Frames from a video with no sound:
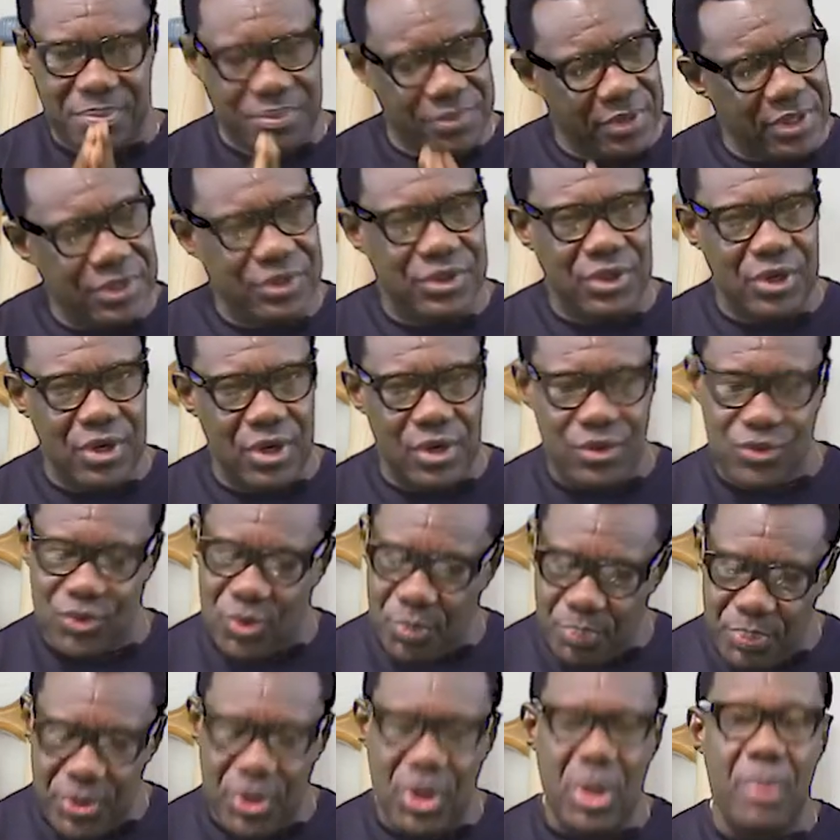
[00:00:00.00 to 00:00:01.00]
Praise the Lord. So
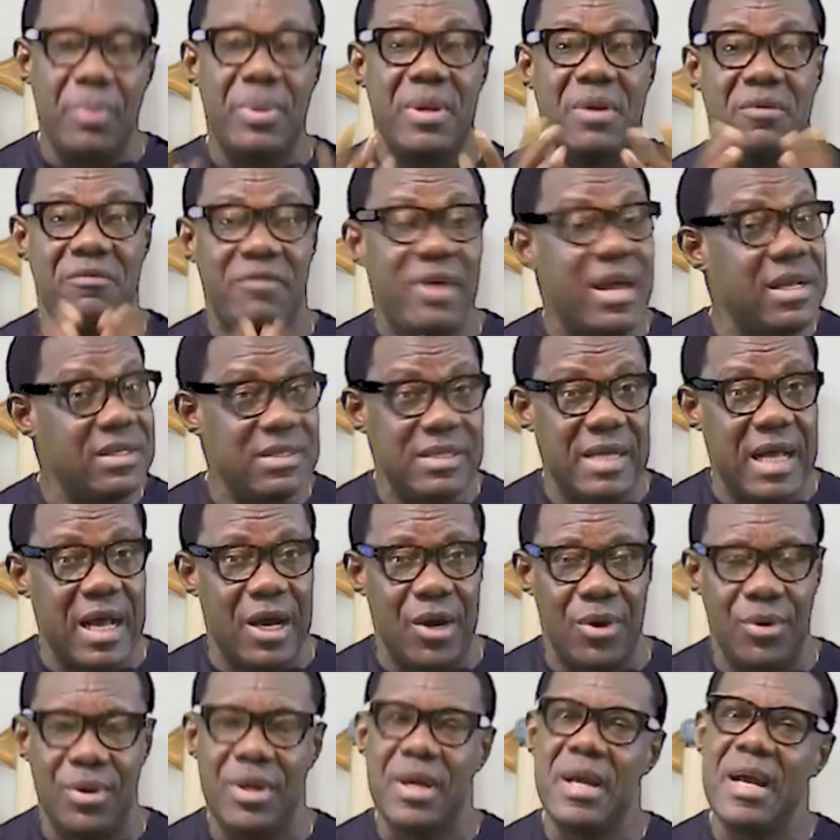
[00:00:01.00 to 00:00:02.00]
pick up a device
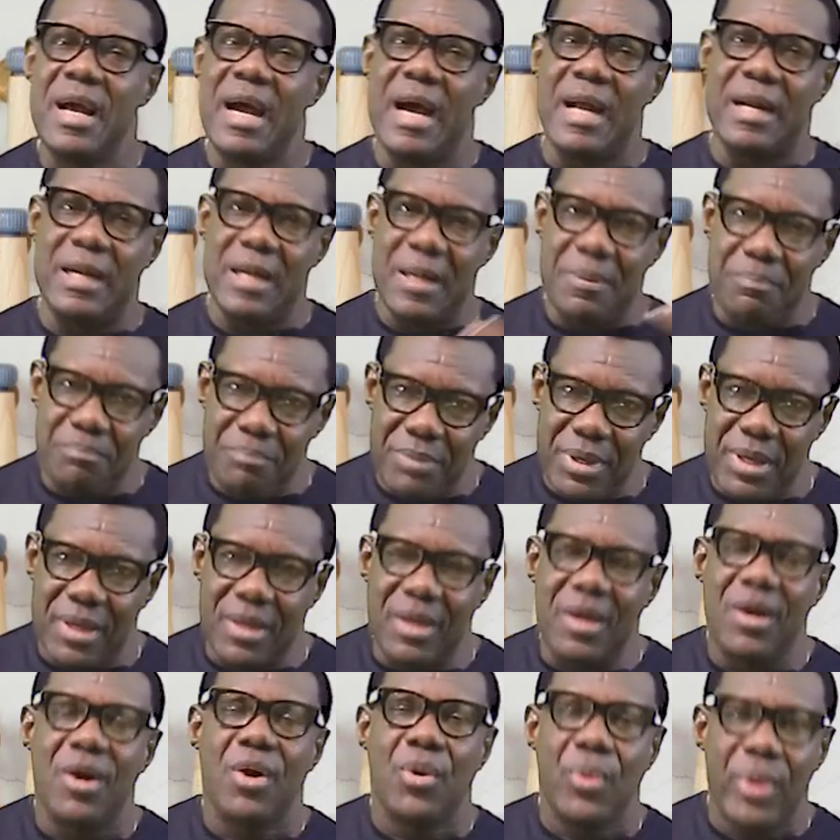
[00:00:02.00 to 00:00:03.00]
now and let me
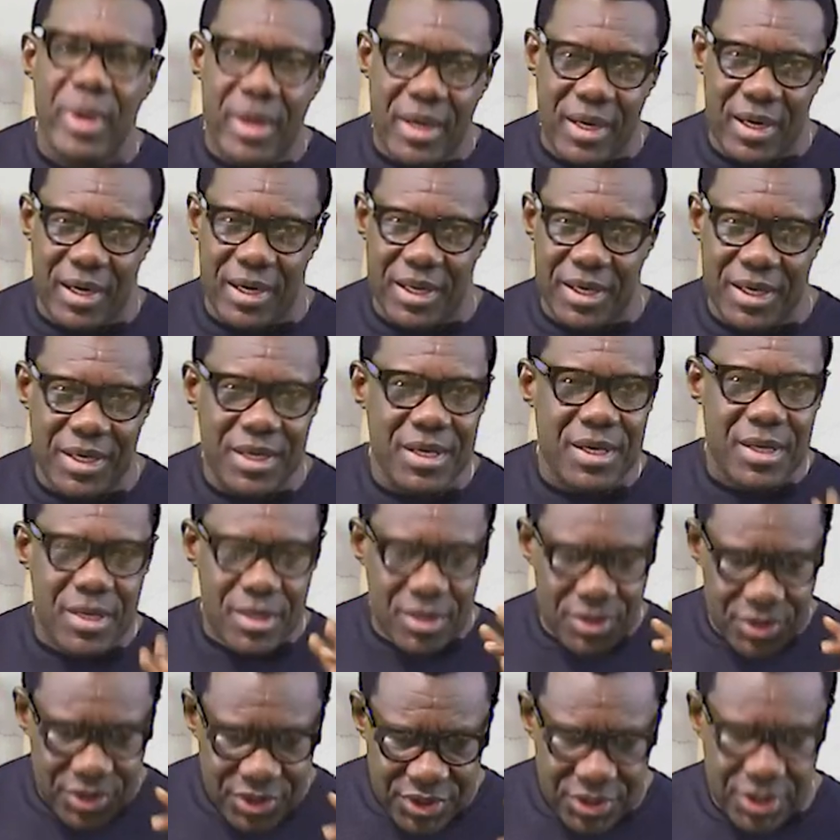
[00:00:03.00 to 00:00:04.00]
quickly
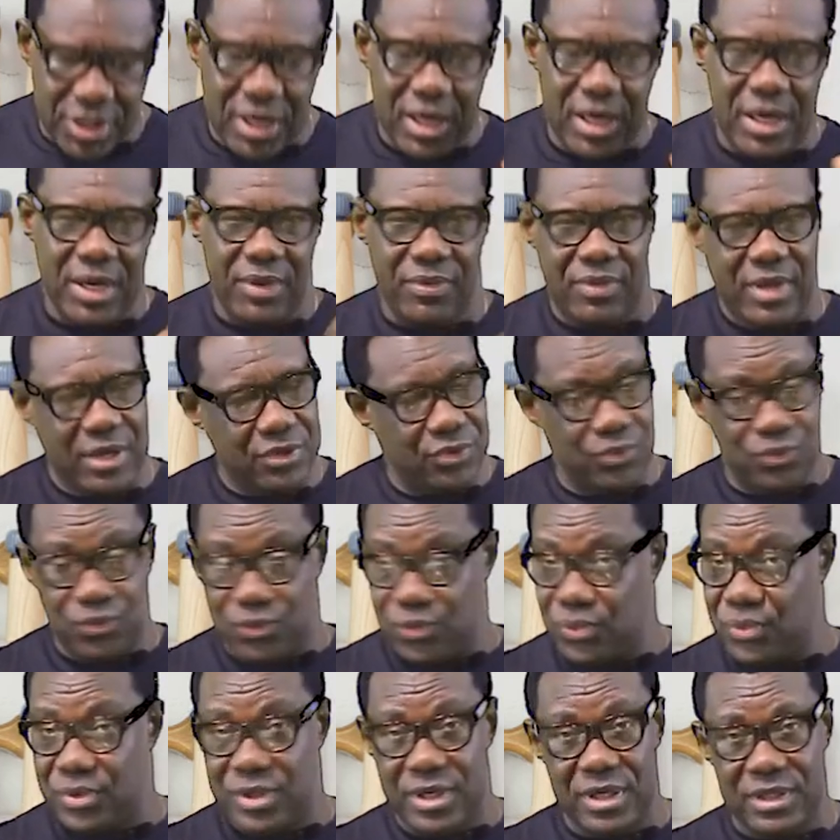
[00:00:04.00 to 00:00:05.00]
share it. As you
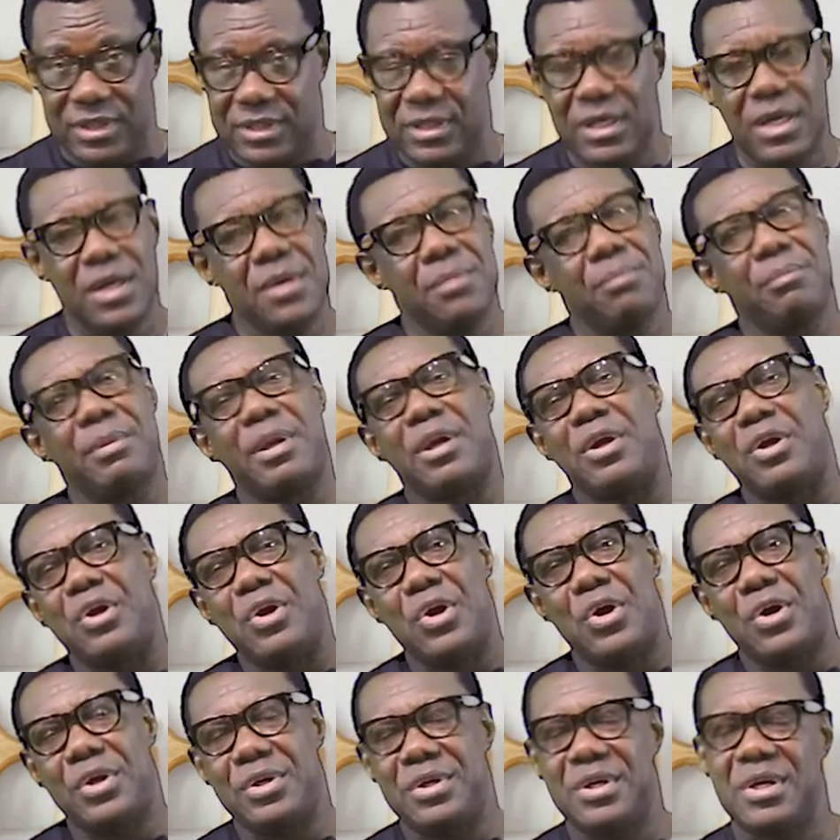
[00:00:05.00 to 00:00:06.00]
do this, may
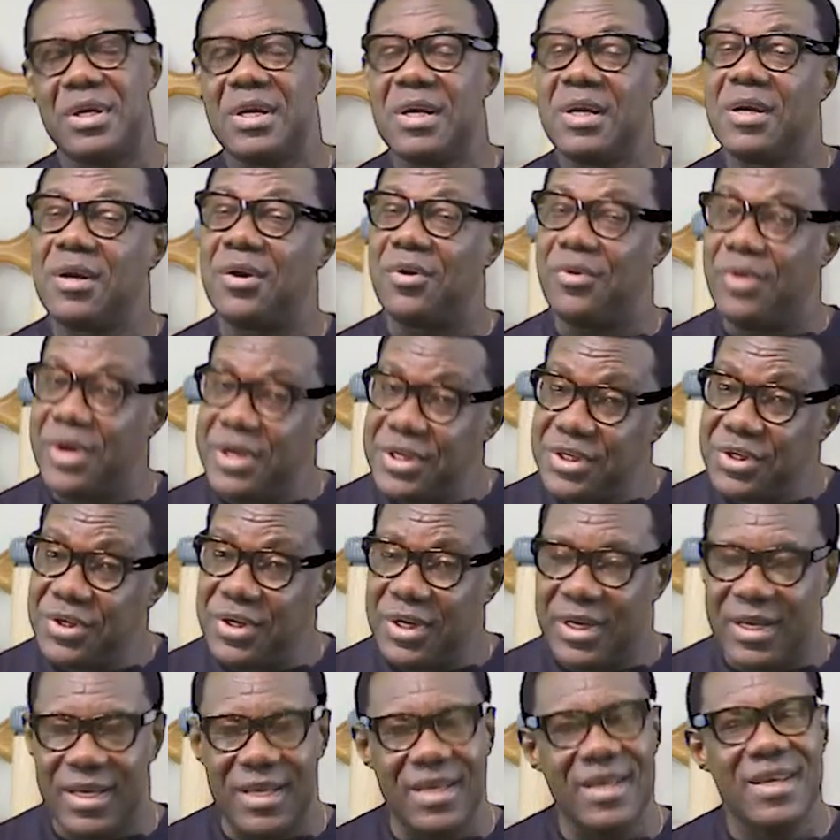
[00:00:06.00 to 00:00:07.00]
God
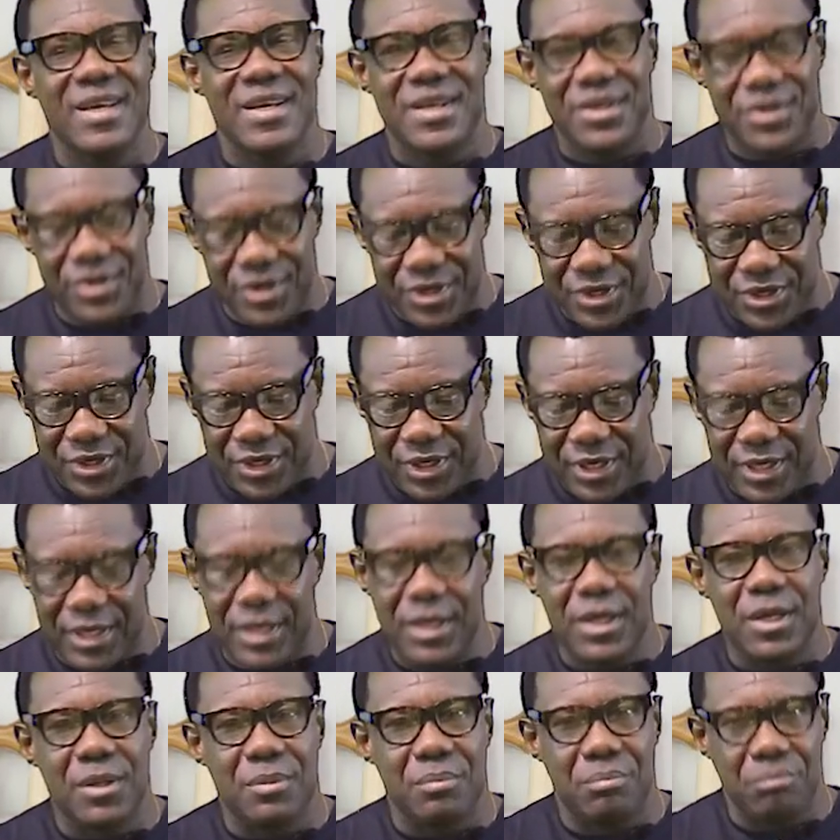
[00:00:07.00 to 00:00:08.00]
richly, richly
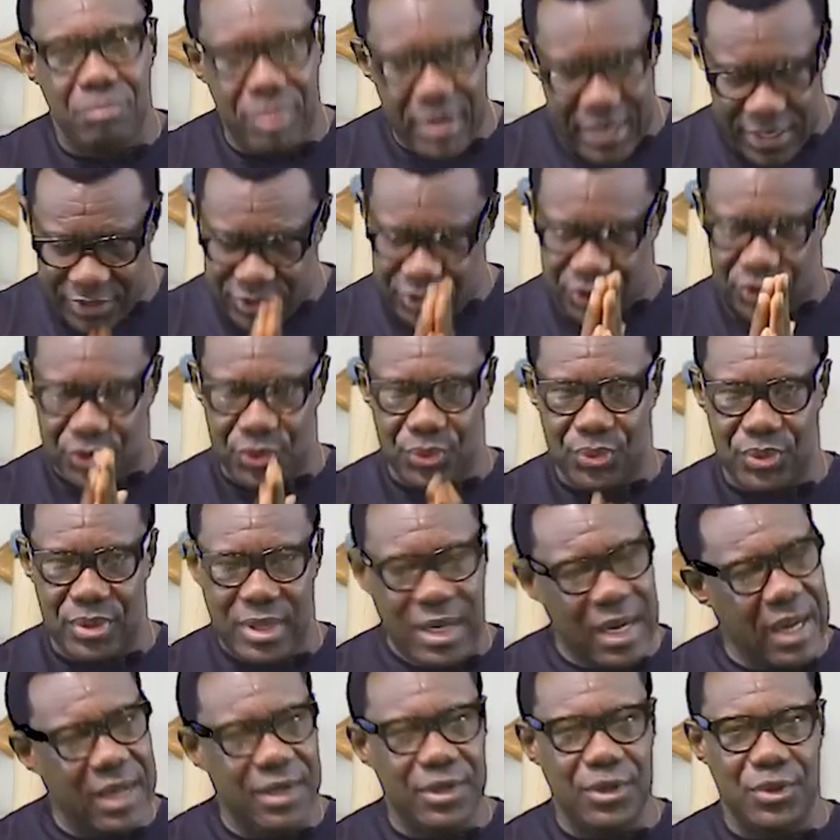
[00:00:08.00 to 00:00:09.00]
bless you.
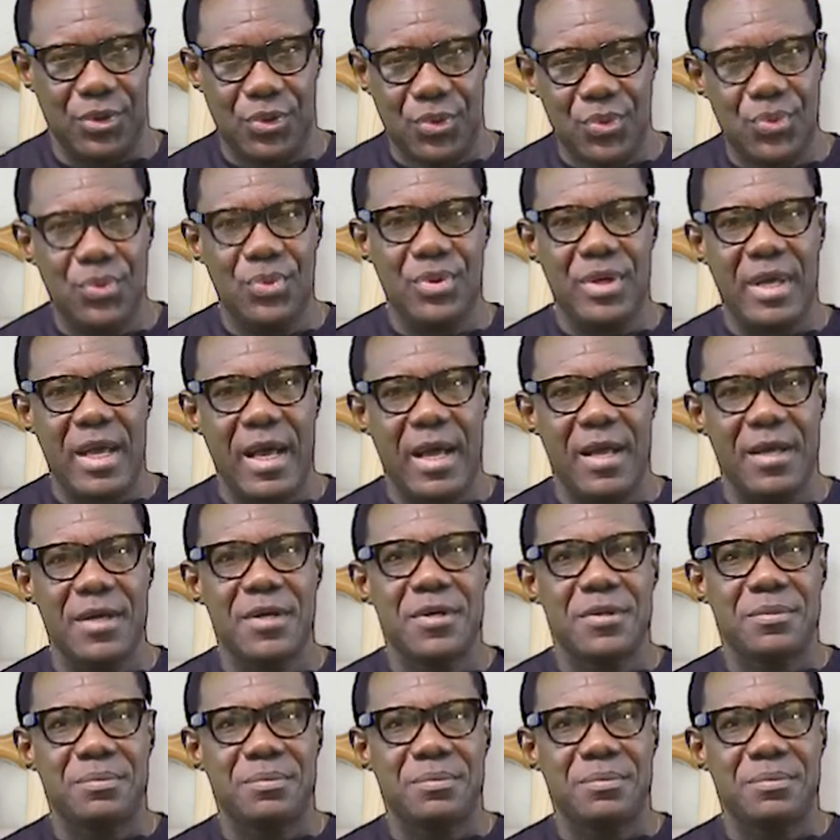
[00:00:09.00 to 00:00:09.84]
Hallelujah.